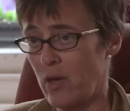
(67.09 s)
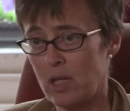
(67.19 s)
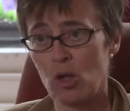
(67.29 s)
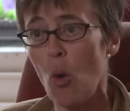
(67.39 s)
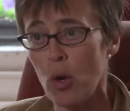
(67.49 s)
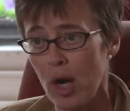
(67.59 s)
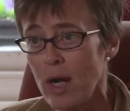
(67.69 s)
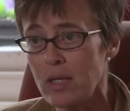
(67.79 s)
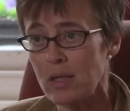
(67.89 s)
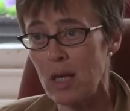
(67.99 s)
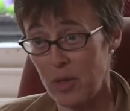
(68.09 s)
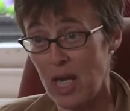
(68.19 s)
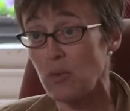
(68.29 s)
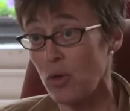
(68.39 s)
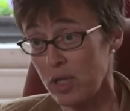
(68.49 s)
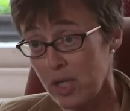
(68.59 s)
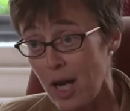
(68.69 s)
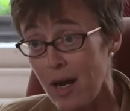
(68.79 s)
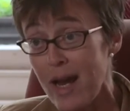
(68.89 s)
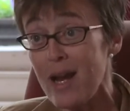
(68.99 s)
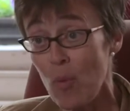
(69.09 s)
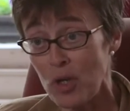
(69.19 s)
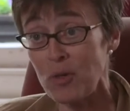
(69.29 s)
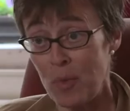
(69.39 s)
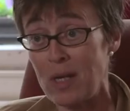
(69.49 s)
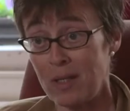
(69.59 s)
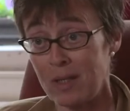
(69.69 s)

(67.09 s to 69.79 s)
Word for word: That's not what I see, but that's what the CIA wanted me to